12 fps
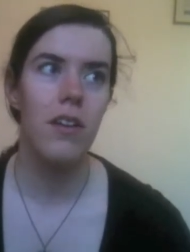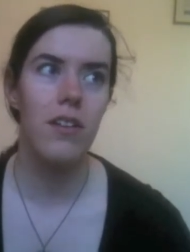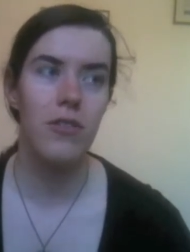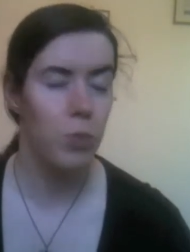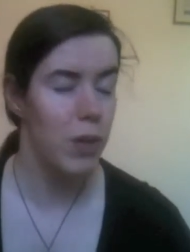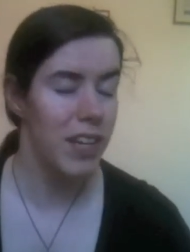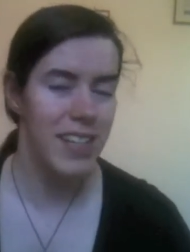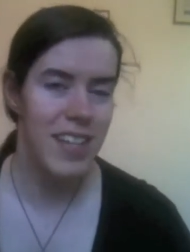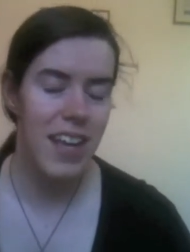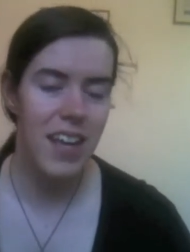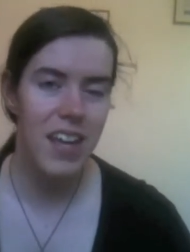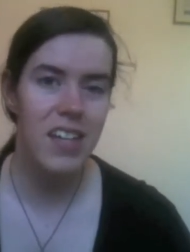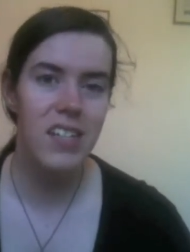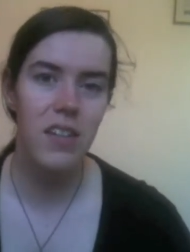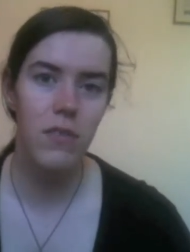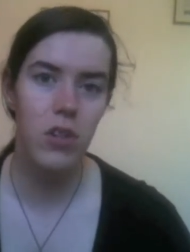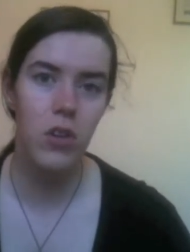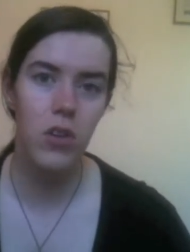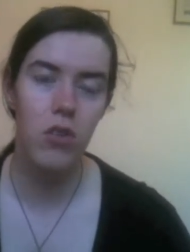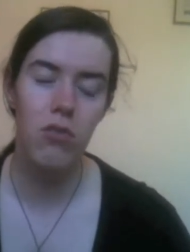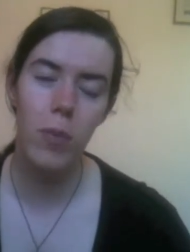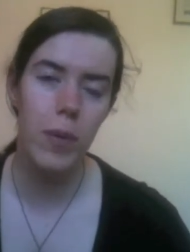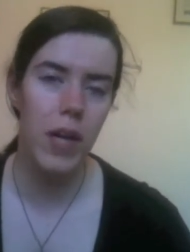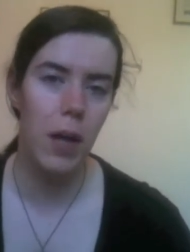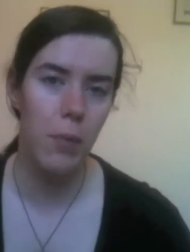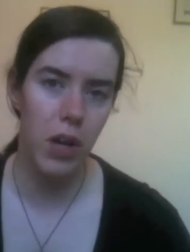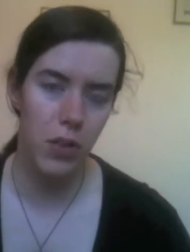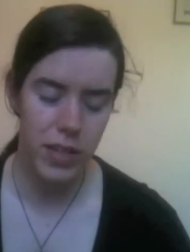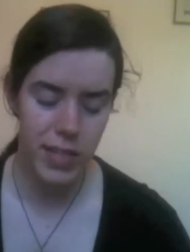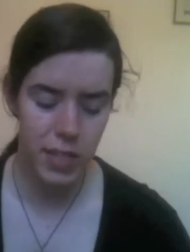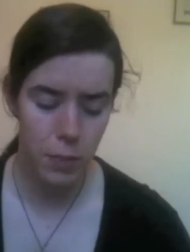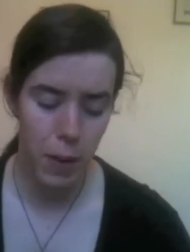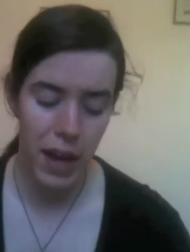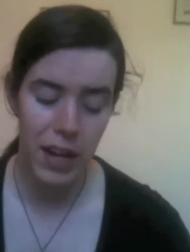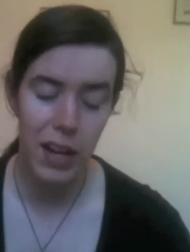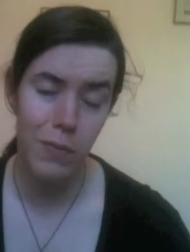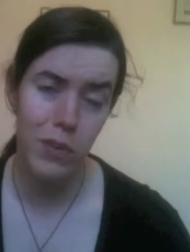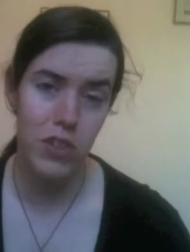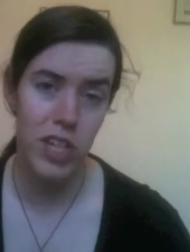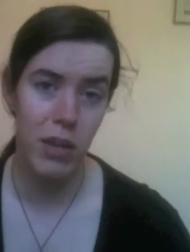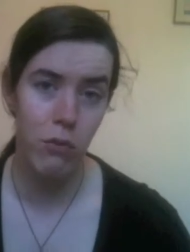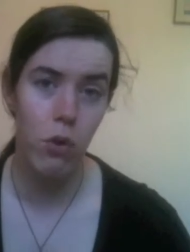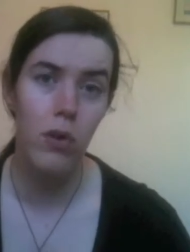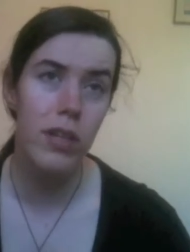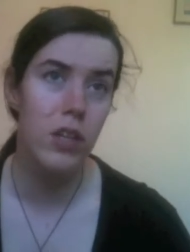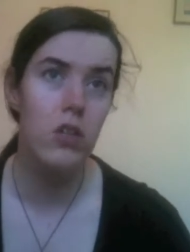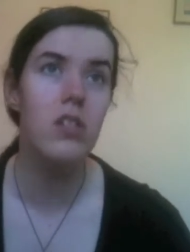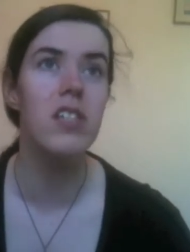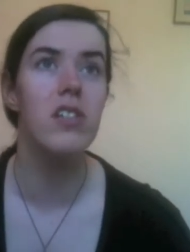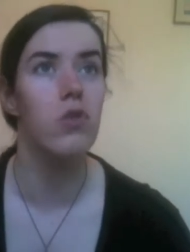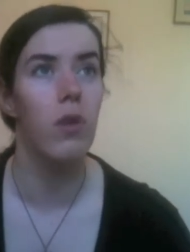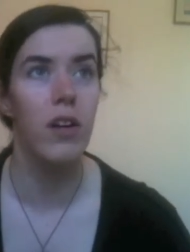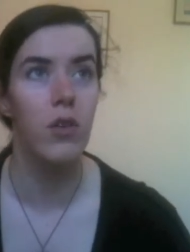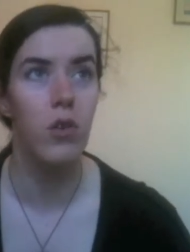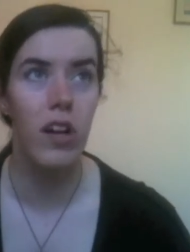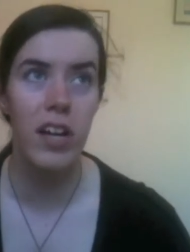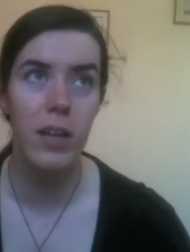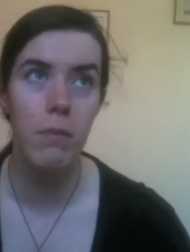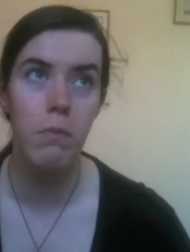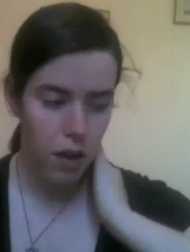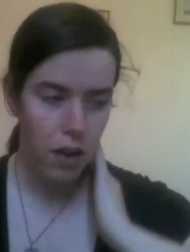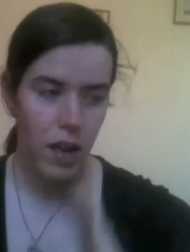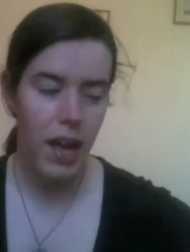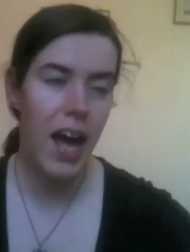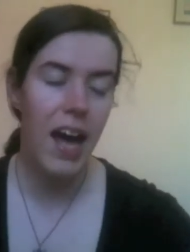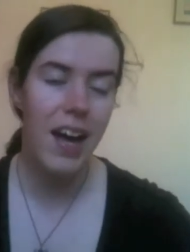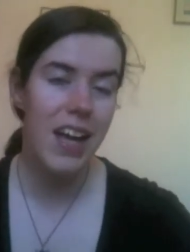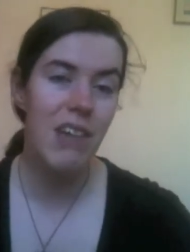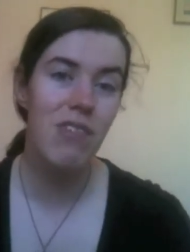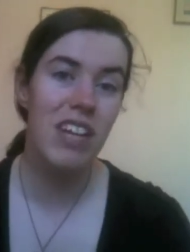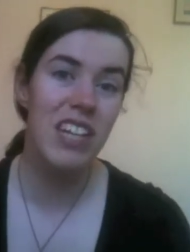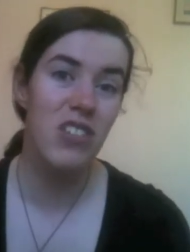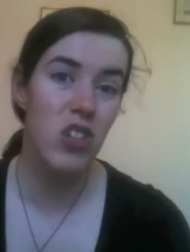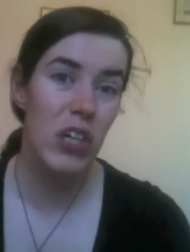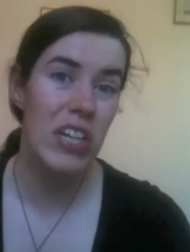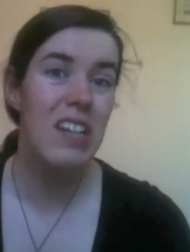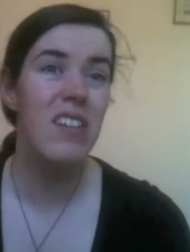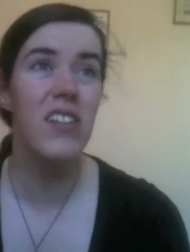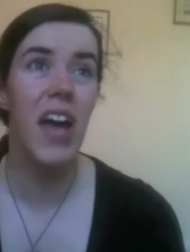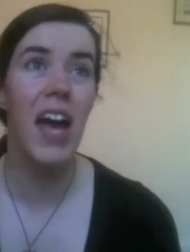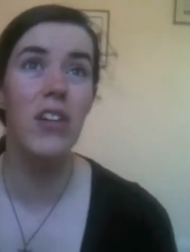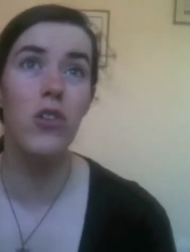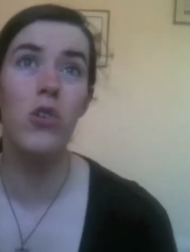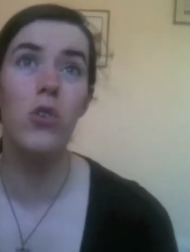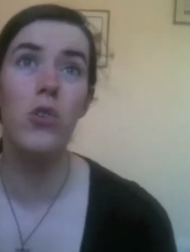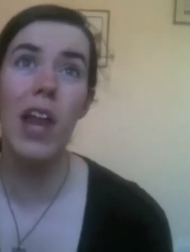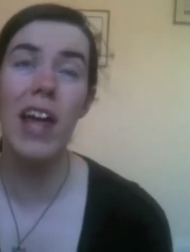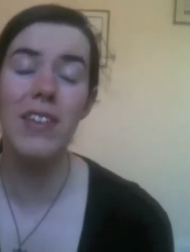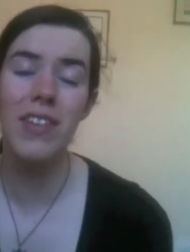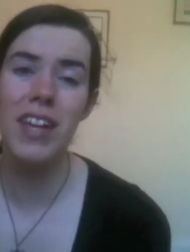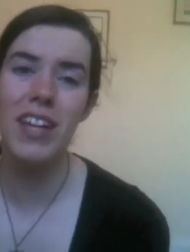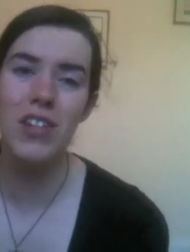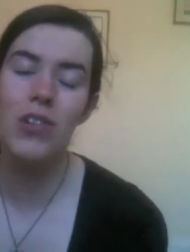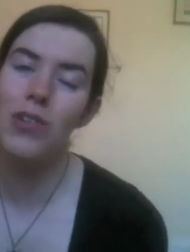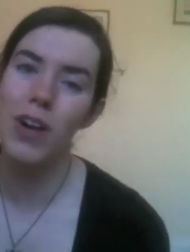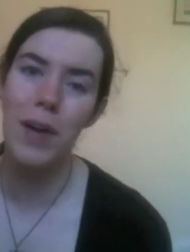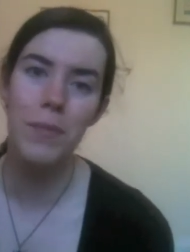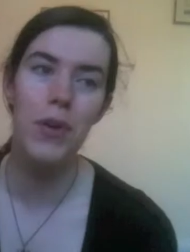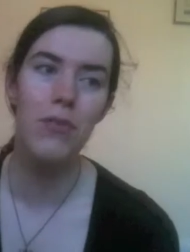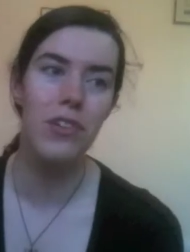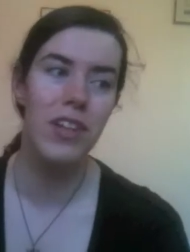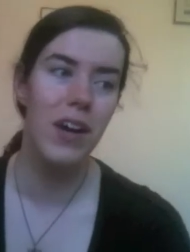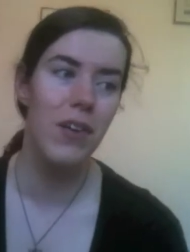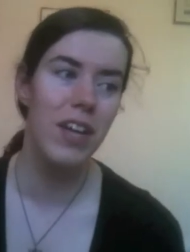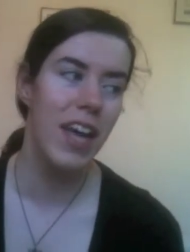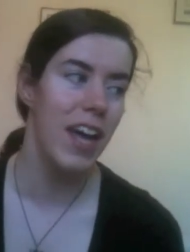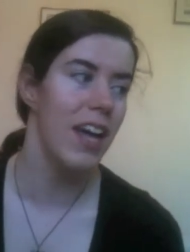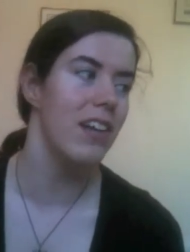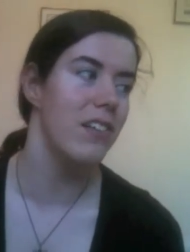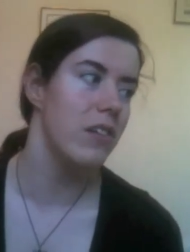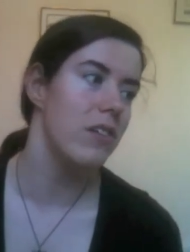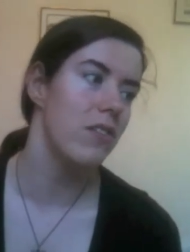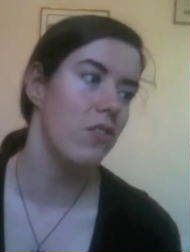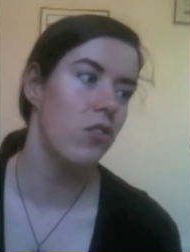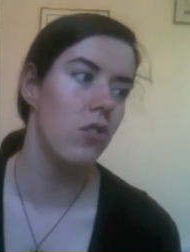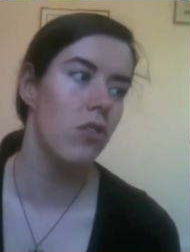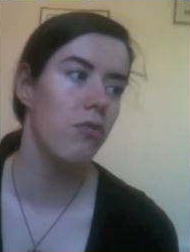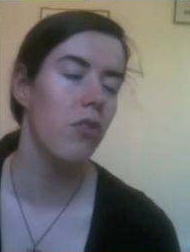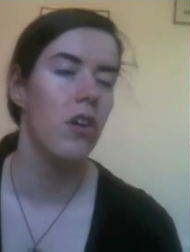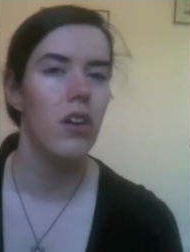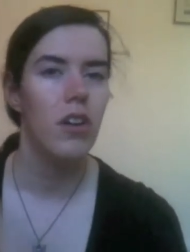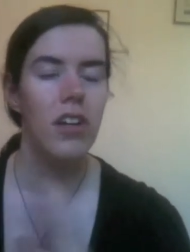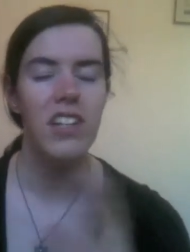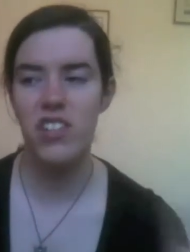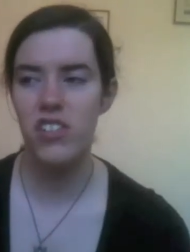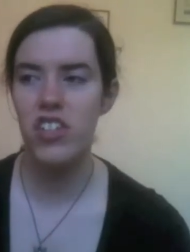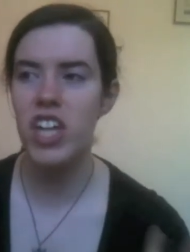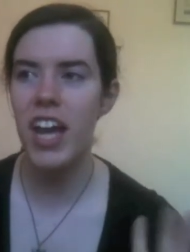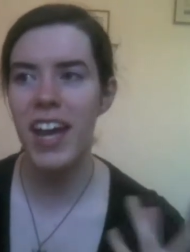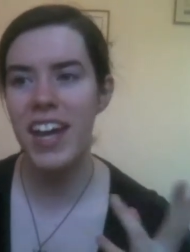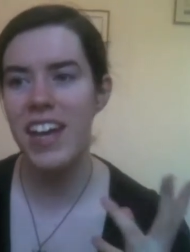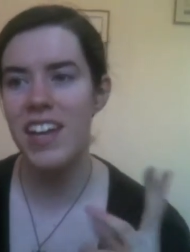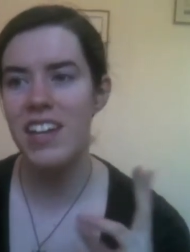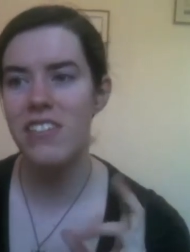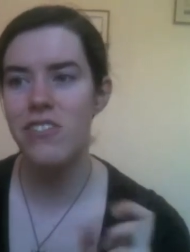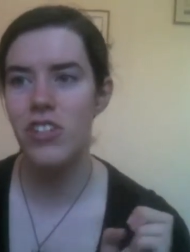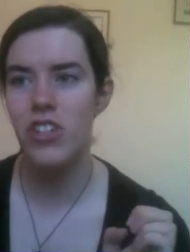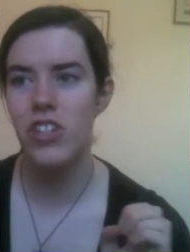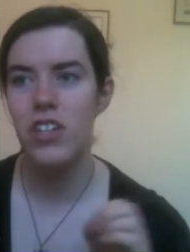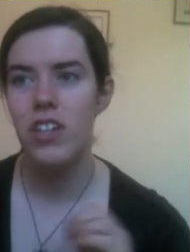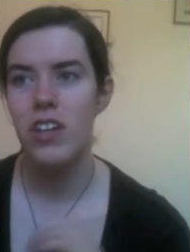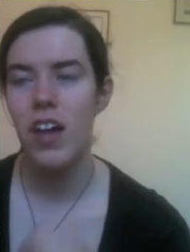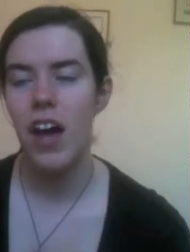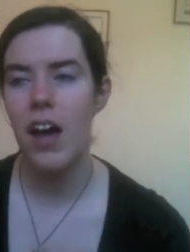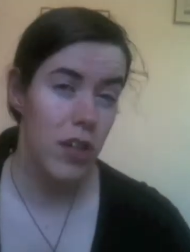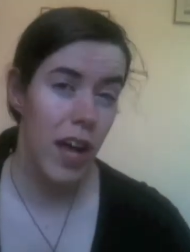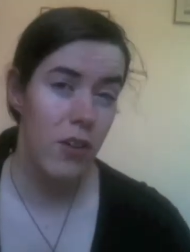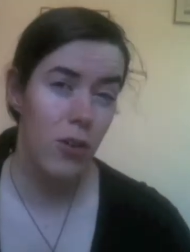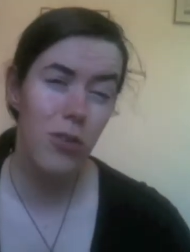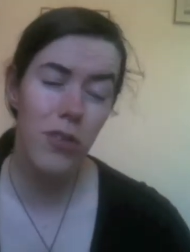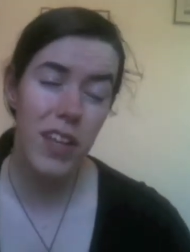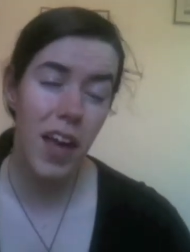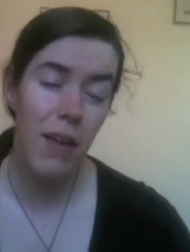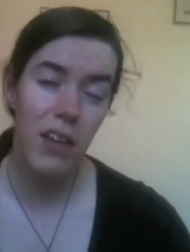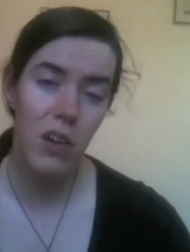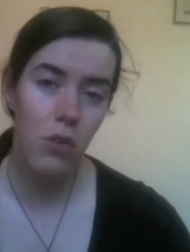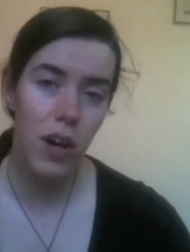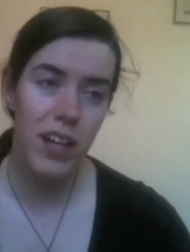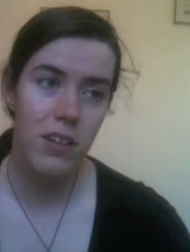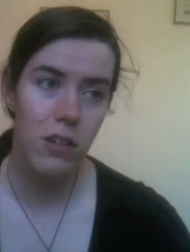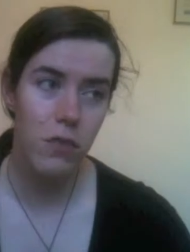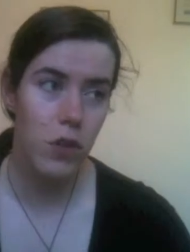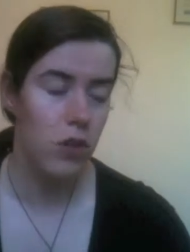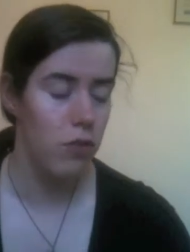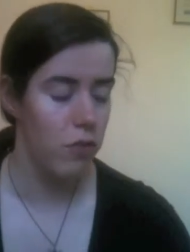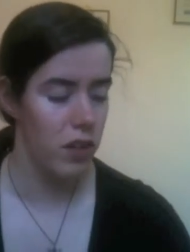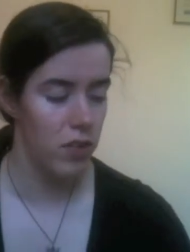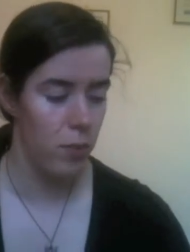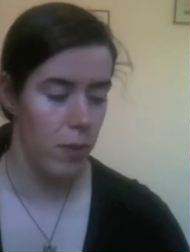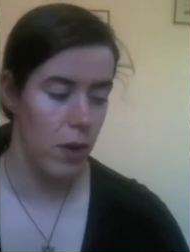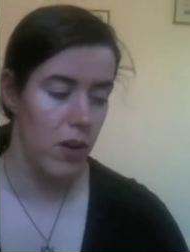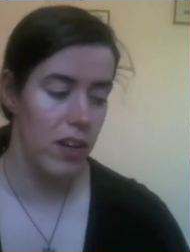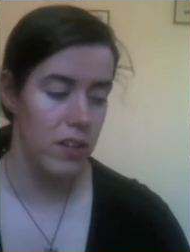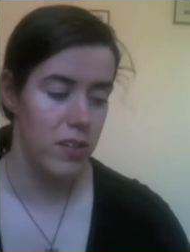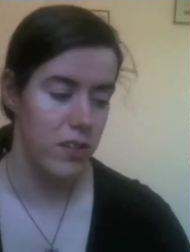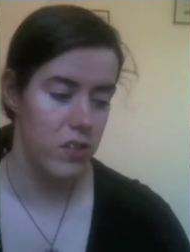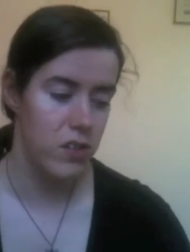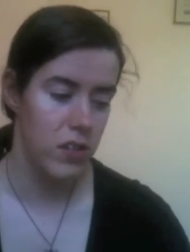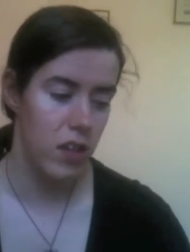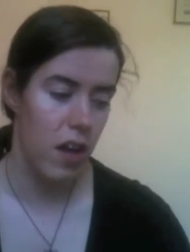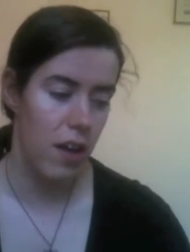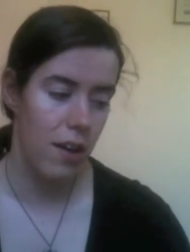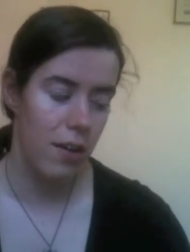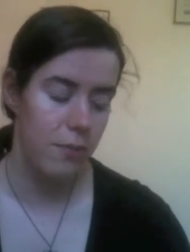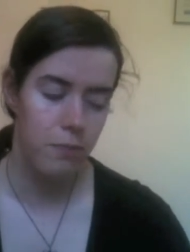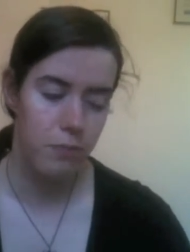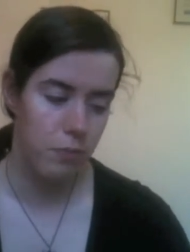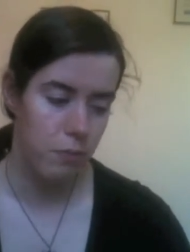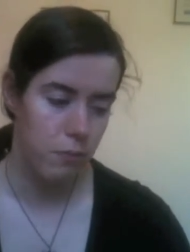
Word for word: It's weird saying his, if you don't know, Robert Galbraith is the pen name that J.K. Rowling uses to write crime. I really enjoyed it. I do like the occasional crime novel now and again, sort of as a change. I don't think I'm going to write a review of it, to be honest. Um,